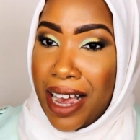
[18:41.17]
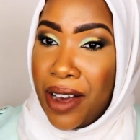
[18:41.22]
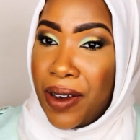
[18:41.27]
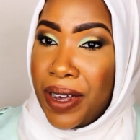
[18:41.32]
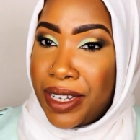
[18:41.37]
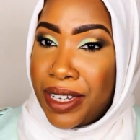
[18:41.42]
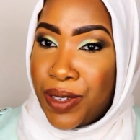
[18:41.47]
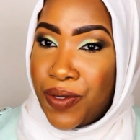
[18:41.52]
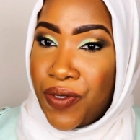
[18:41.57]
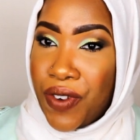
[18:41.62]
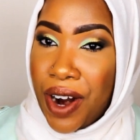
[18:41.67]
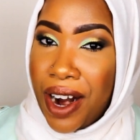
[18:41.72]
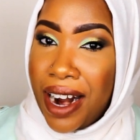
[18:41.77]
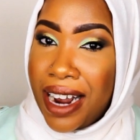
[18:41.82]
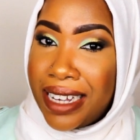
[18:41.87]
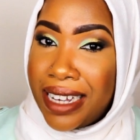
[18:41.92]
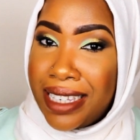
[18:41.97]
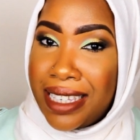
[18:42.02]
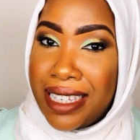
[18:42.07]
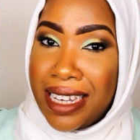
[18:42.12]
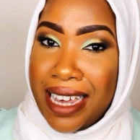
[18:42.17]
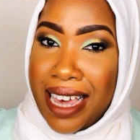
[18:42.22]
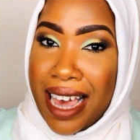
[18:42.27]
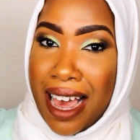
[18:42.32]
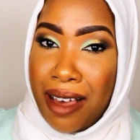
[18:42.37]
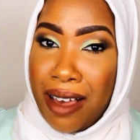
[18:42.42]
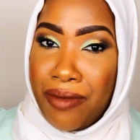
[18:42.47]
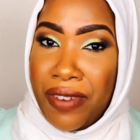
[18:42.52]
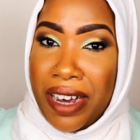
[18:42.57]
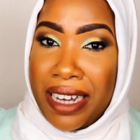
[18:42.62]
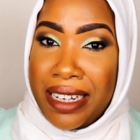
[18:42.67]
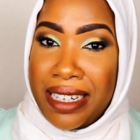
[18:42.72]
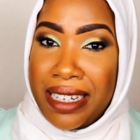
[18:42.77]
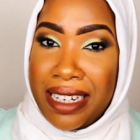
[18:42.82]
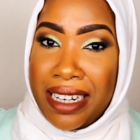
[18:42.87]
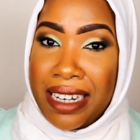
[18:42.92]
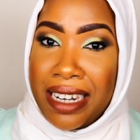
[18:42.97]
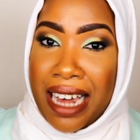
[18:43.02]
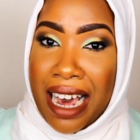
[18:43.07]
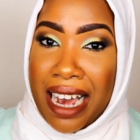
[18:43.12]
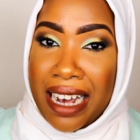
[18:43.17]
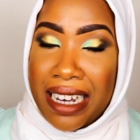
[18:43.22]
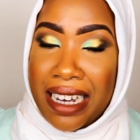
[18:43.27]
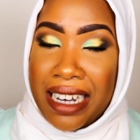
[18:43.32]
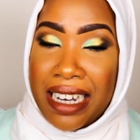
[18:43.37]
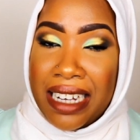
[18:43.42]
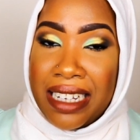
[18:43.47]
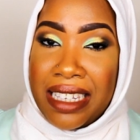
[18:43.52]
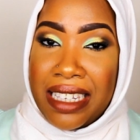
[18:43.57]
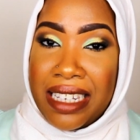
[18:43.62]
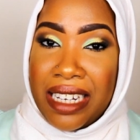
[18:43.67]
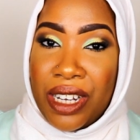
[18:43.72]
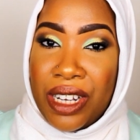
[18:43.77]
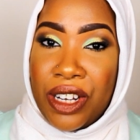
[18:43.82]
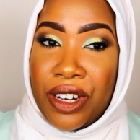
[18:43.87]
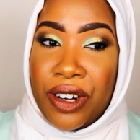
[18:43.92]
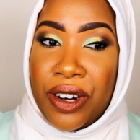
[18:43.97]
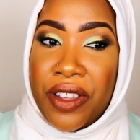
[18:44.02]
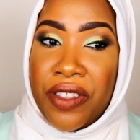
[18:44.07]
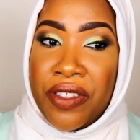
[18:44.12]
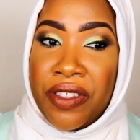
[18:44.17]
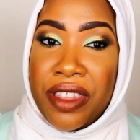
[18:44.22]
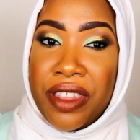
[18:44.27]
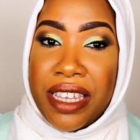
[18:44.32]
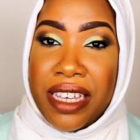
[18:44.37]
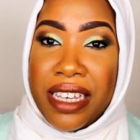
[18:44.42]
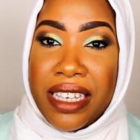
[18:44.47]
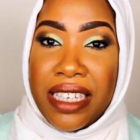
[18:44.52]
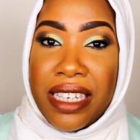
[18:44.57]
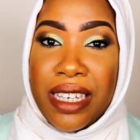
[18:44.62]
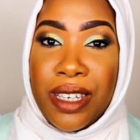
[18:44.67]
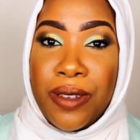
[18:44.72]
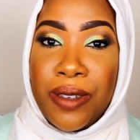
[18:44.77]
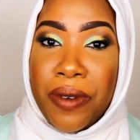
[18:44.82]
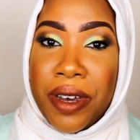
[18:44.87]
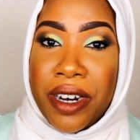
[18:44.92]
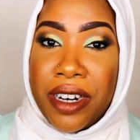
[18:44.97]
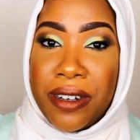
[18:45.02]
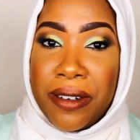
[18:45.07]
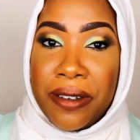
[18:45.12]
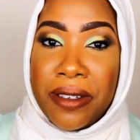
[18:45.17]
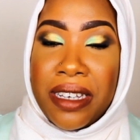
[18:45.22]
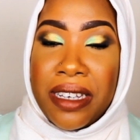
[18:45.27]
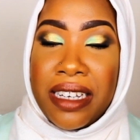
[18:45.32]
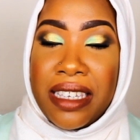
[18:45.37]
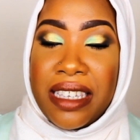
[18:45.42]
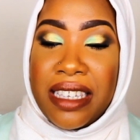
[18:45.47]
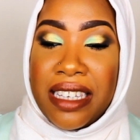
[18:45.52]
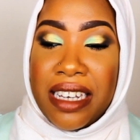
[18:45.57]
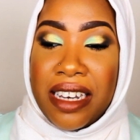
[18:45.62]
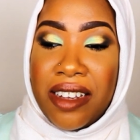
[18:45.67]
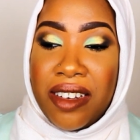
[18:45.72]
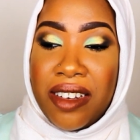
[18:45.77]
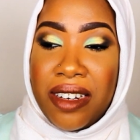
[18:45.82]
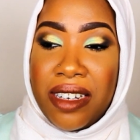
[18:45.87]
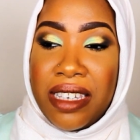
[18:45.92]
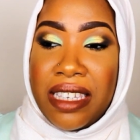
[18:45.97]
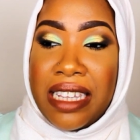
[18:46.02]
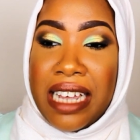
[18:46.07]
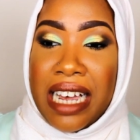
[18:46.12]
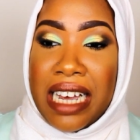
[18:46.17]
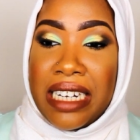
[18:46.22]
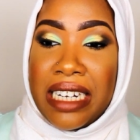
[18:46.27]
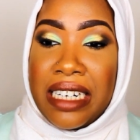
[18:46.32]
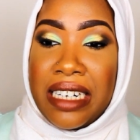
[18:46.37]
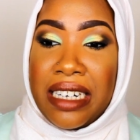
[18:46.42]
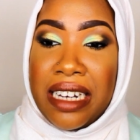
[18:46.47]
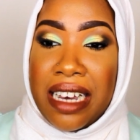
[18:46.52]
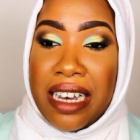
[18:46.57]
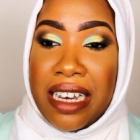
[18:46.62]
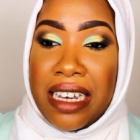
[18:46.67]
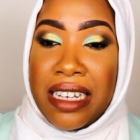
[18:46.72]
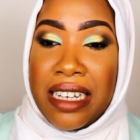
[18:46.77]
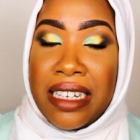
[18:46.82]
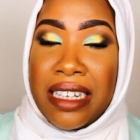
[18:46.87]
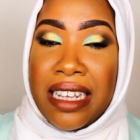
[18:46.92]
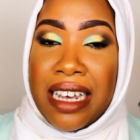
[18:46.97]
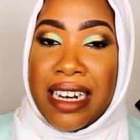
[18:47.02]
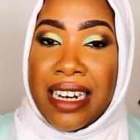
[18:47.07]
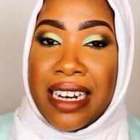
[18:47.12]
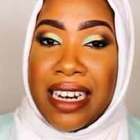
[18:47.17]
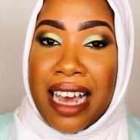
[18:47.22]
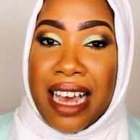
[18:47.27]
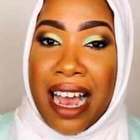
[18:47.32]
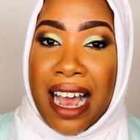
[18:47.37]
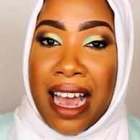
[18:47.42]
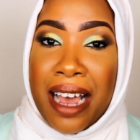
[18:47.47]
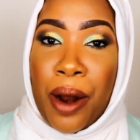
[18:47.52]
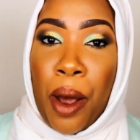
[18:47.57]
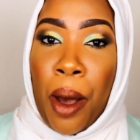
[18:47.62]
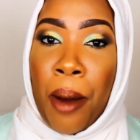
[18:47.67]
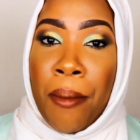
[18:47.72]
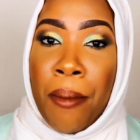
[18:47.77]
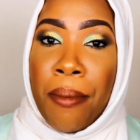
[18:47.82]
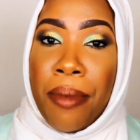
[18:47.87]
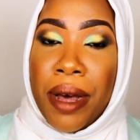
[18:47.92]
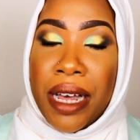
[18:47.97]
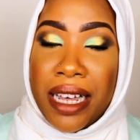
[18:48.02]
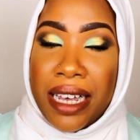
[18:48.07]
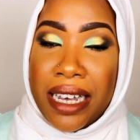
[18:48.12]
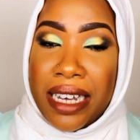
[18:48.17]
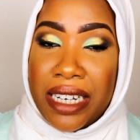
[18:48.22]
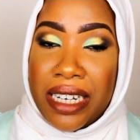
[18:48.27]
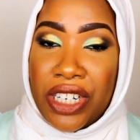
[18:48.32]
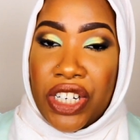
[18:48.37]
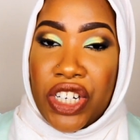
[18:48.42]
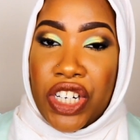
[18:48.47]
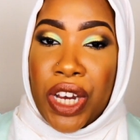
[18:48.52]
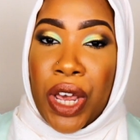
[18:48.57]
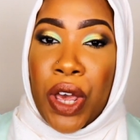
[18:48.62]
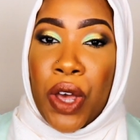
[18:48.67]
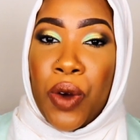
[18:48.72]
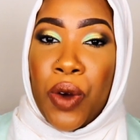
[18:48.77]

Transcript: Now as far as the Kat Von D Lock-It concealer, this is one of those concealers that does not budge